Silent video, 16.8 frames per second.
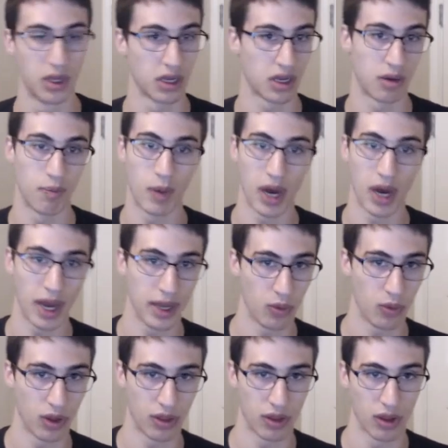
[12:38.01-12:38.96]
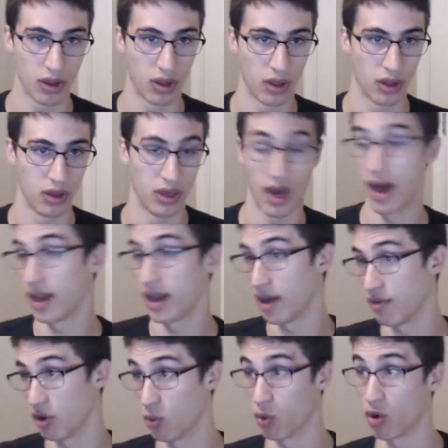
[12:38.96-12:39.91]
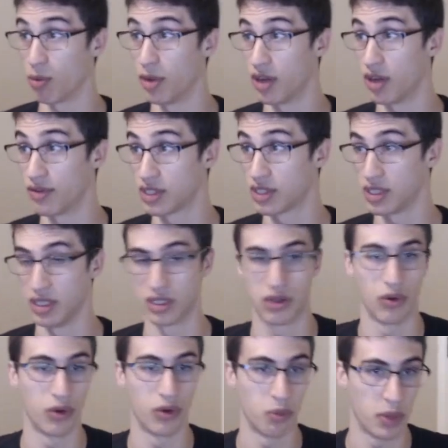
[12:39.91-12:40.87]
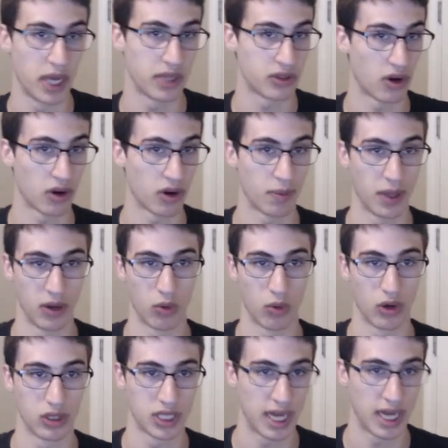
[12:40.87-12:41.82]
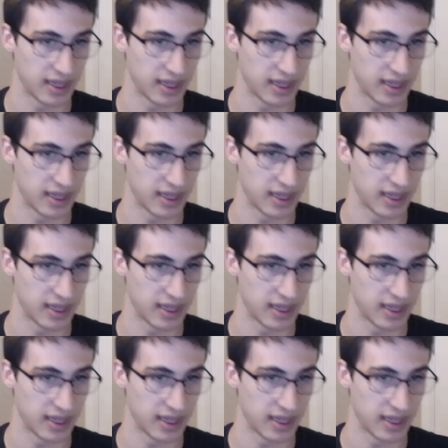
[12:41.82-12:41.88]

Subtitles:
Combined with not having world buffs is going to make Darkmantle worse.